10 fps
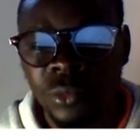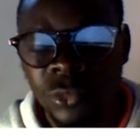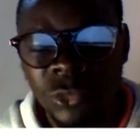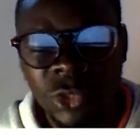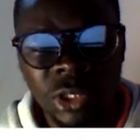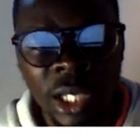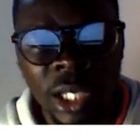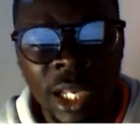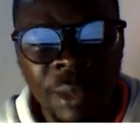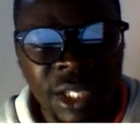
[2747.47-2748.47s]

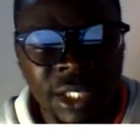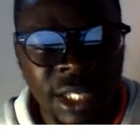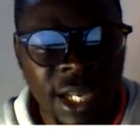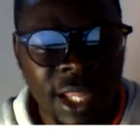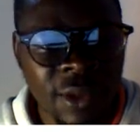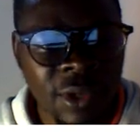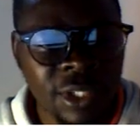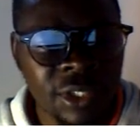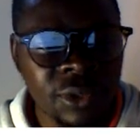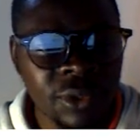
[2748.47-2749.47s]
Elementor, another one is
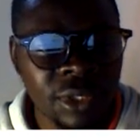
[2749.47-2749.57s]
using